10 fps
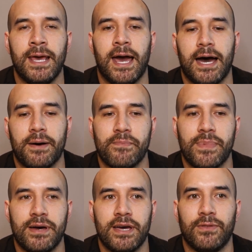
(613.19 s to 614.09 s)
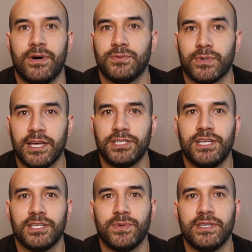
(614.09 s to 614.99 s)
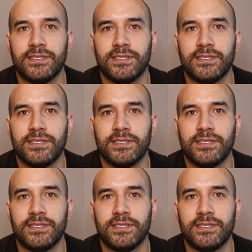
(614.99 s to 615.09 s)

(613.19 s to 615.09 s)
Otherwise, we'll catch you next week.